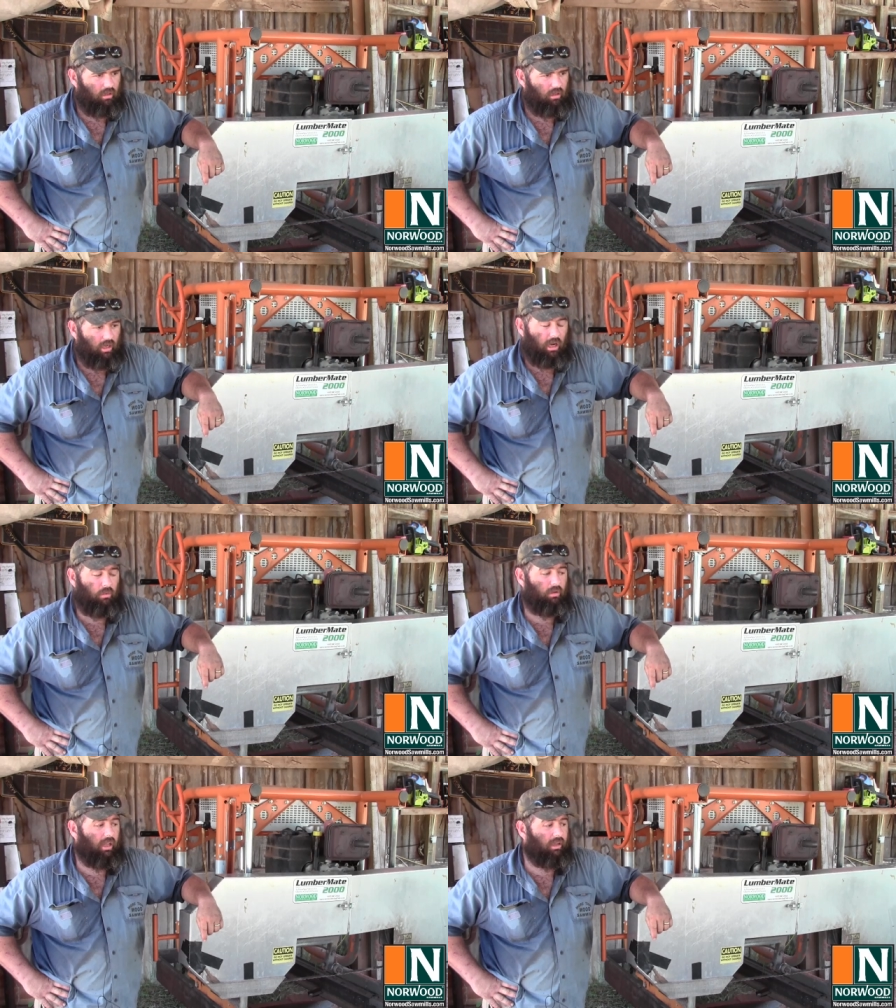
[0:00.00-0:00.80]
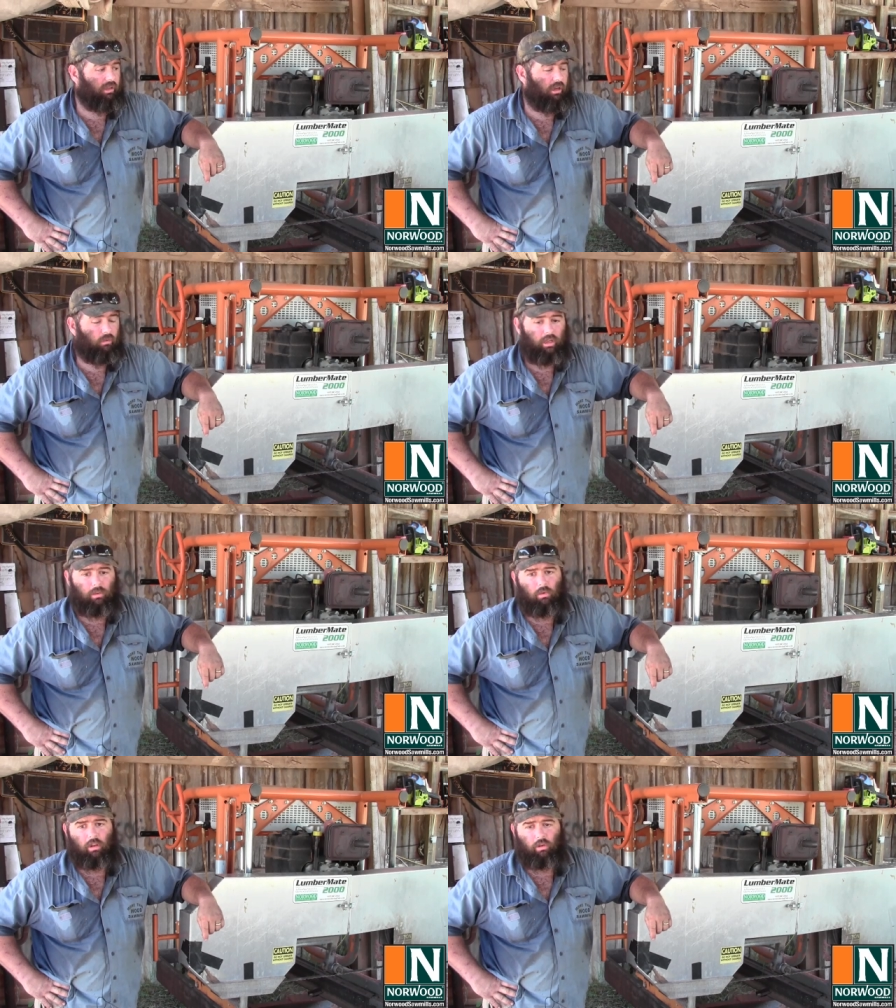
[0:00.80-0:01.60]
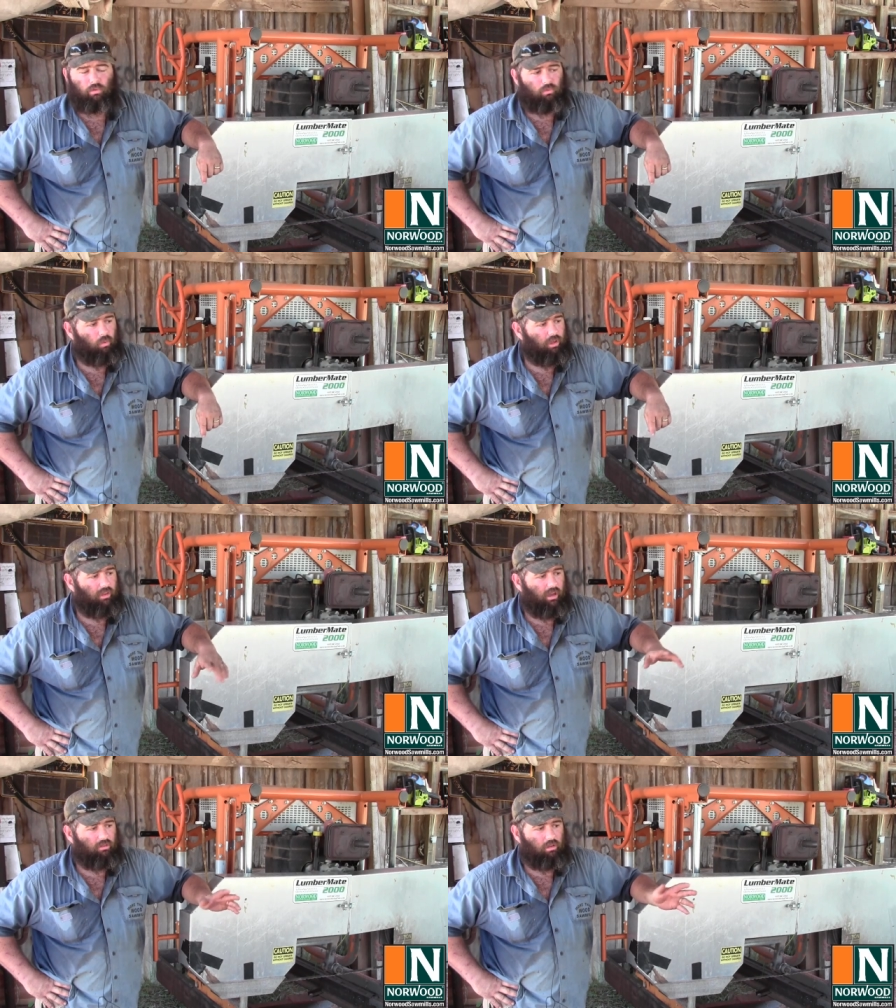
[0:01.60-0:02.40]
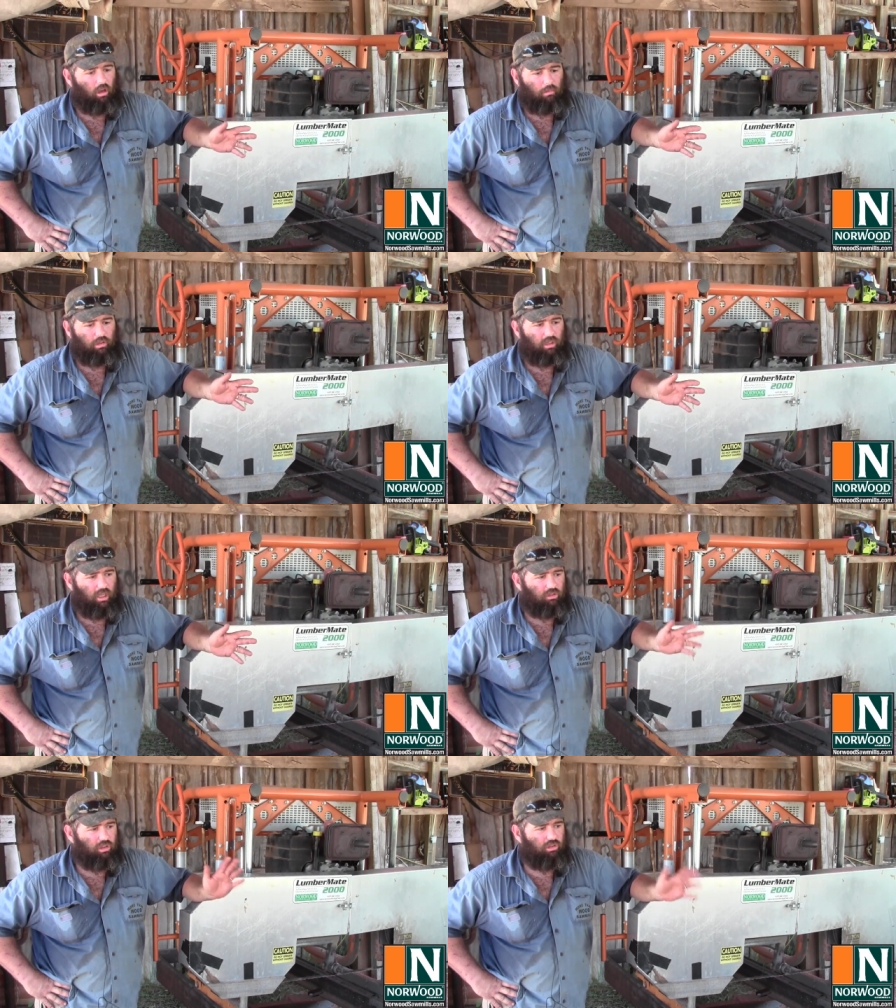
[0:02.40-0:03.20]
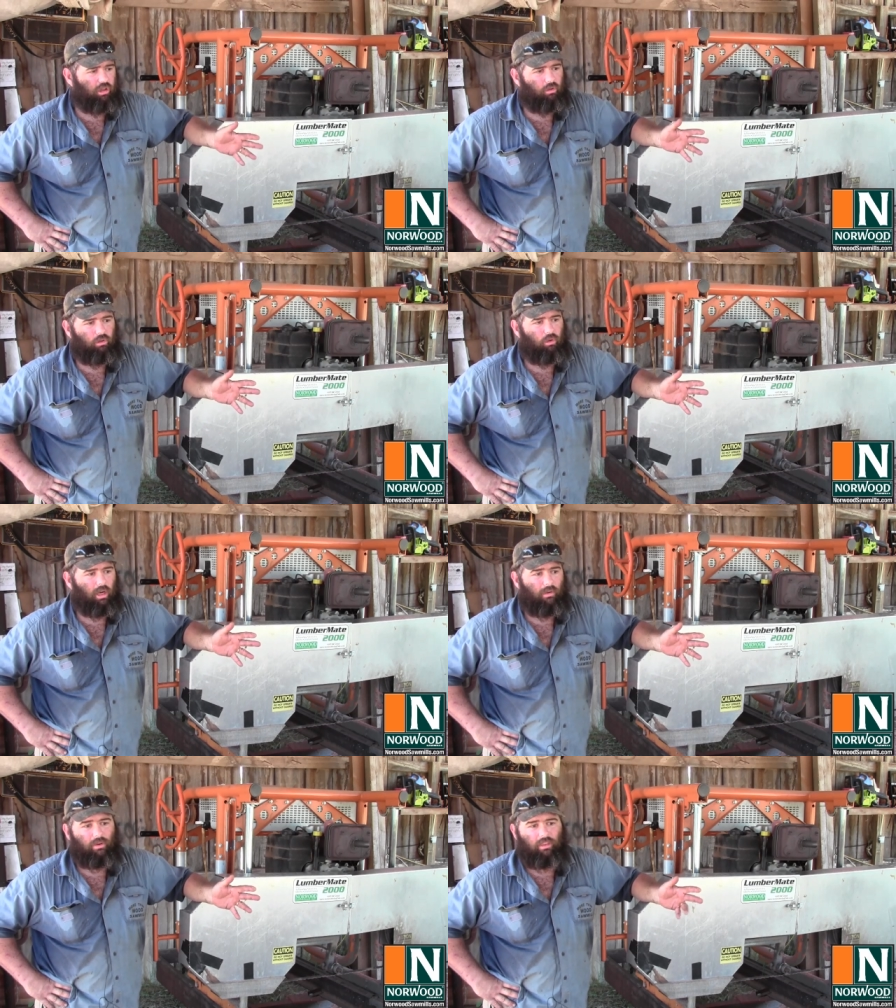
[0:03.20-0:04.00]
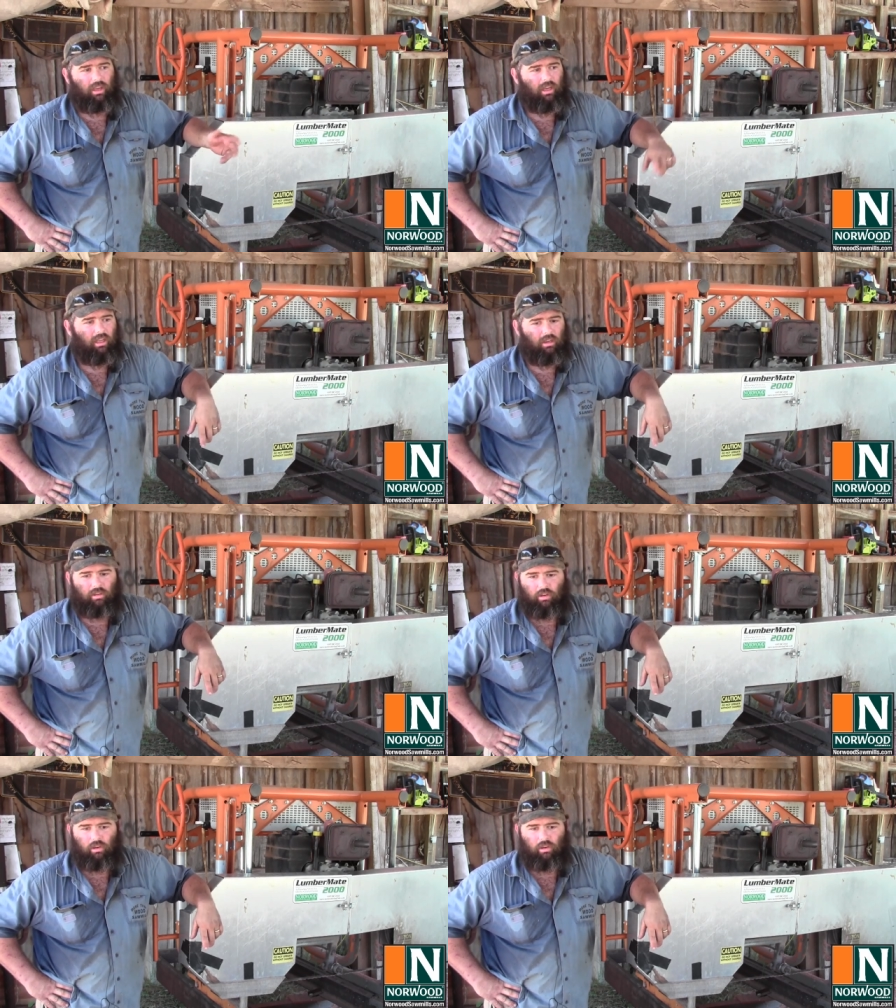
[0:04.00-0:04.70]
now I realize I don't need one of those $40,000 machines. This here will do everything I need it to